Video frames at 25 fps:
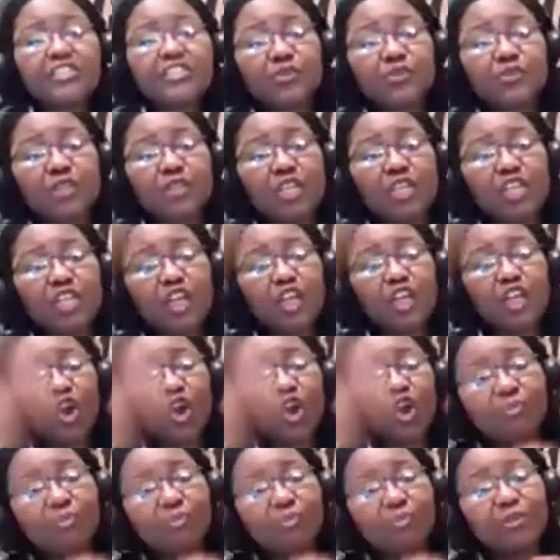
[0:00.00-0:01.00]
it
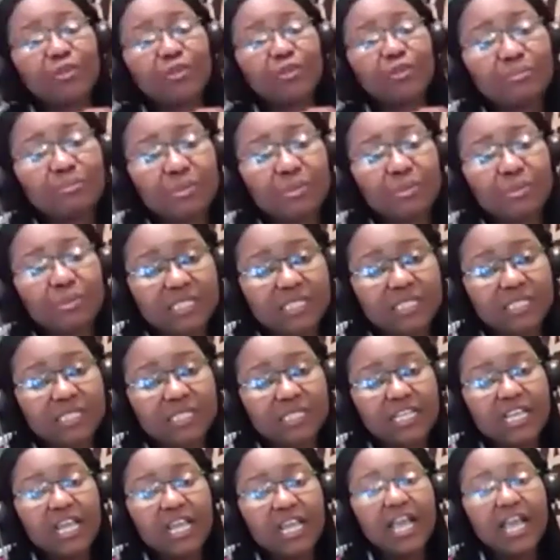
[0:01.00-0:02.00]
pushes the
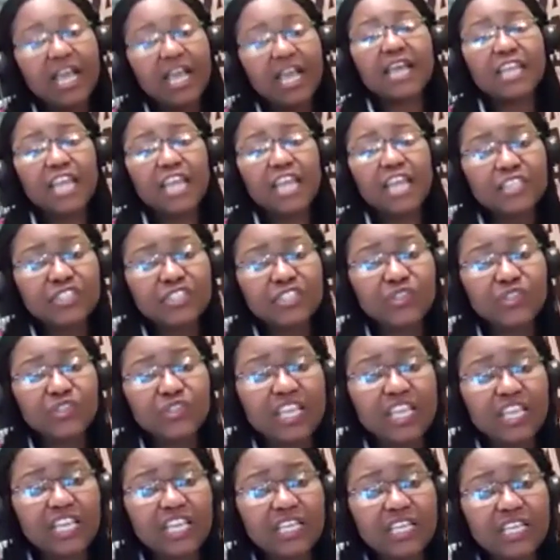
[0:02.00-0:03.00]
insulin up in the body.
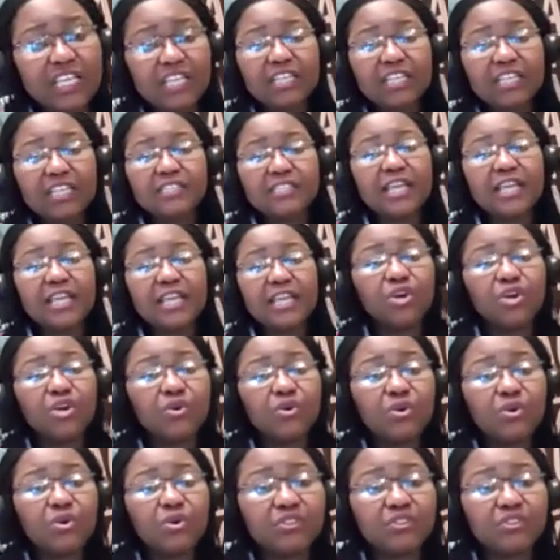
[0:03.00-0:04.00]
And
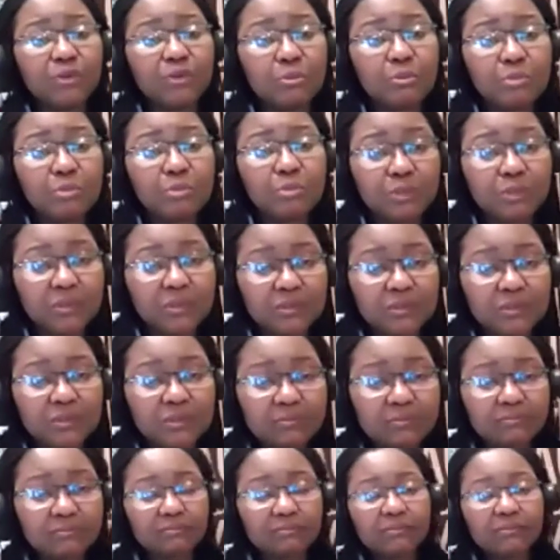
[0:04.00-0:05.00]
insulin is a
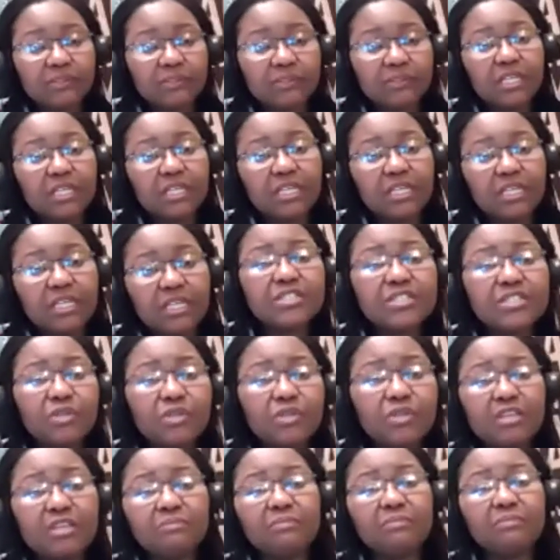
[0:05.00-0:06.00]
growth hormone.
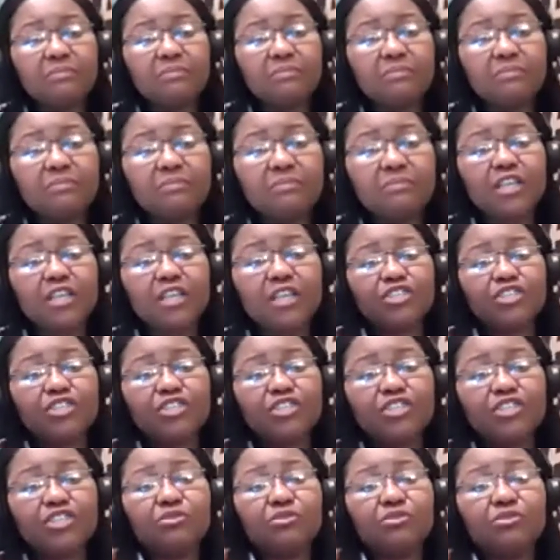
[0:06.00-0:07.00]

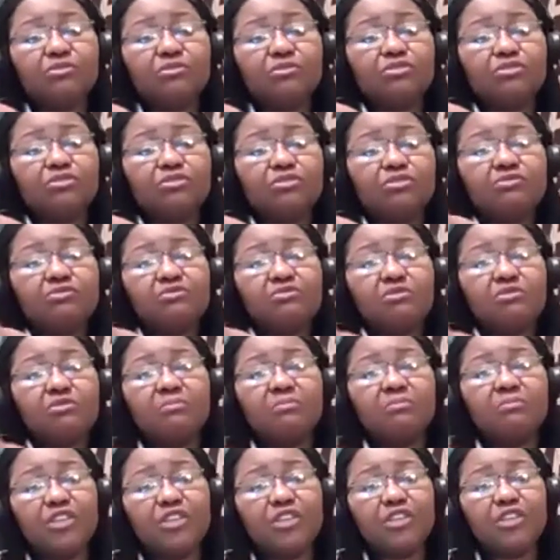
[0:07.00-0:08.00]
Insulin makes you
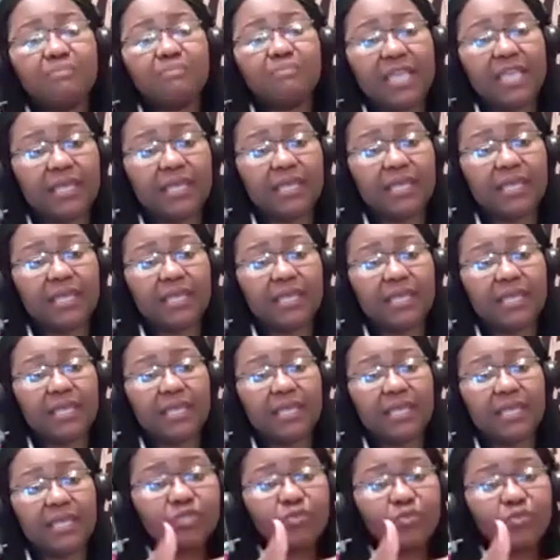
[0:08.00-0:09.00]
grow, make you
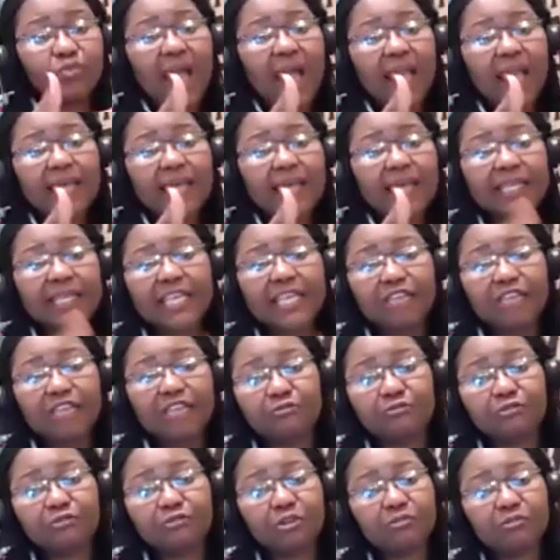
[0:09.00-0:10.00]
big. And that's
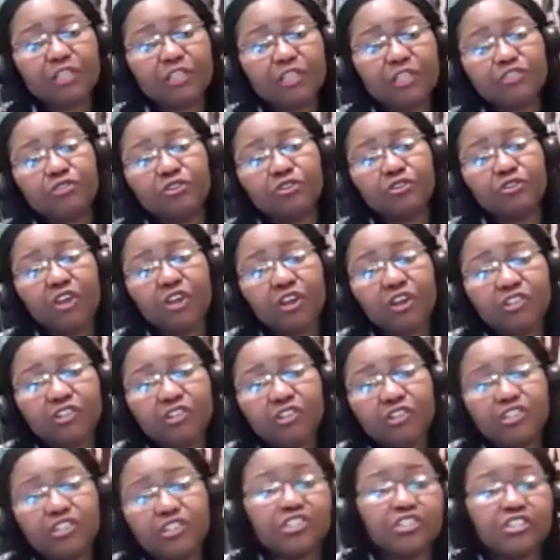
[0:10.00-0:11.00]
why even from the
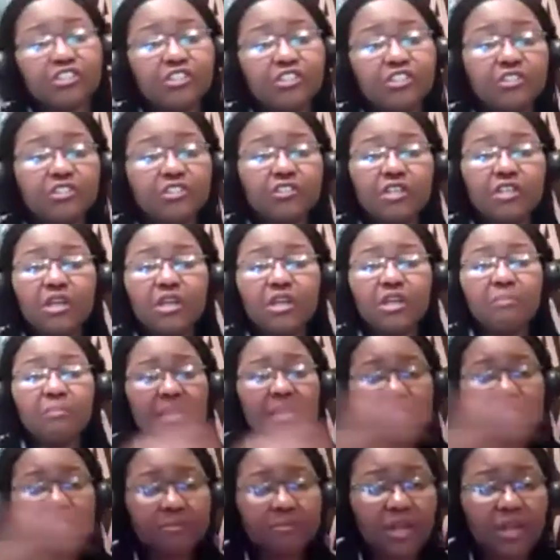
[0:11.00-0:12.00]
introduction,
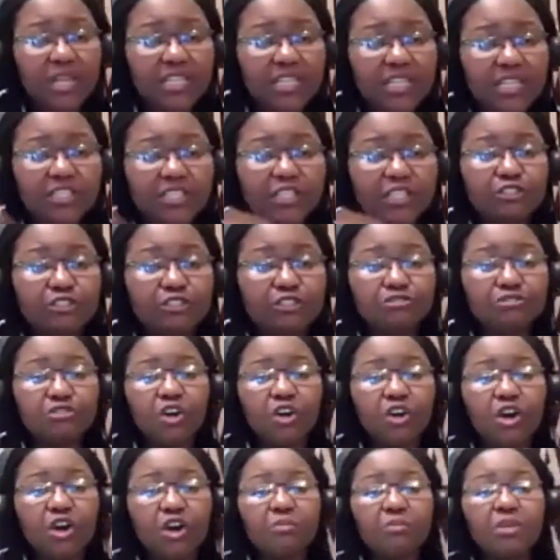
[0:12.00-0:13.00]
metabolic
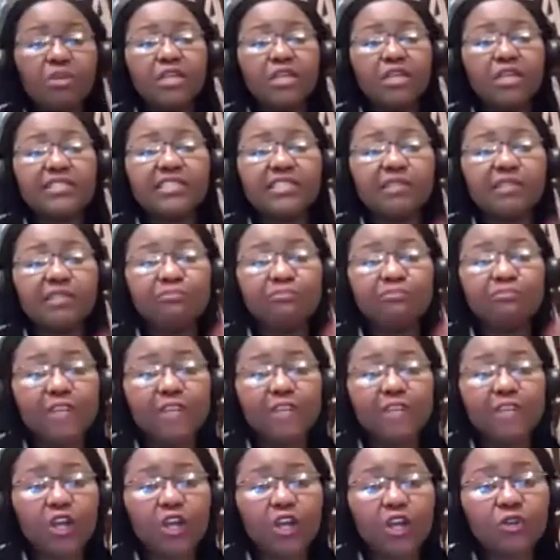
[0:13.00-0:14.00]
syndrome is
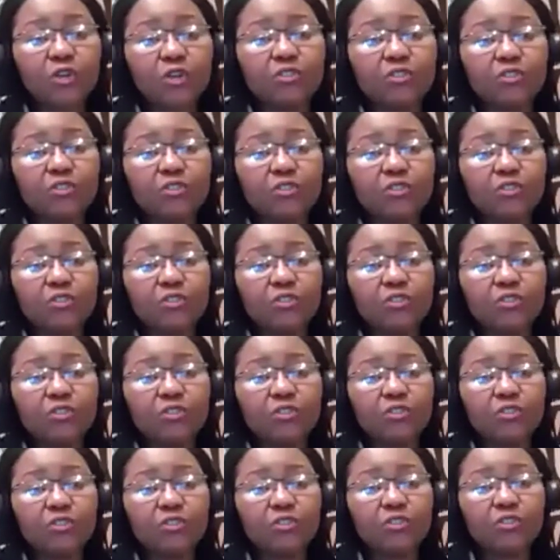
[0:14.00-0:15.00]
a precursor to
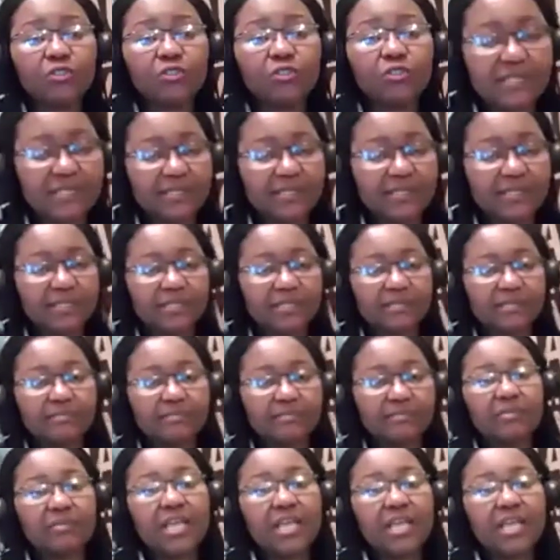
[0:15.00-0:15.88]
diabetes.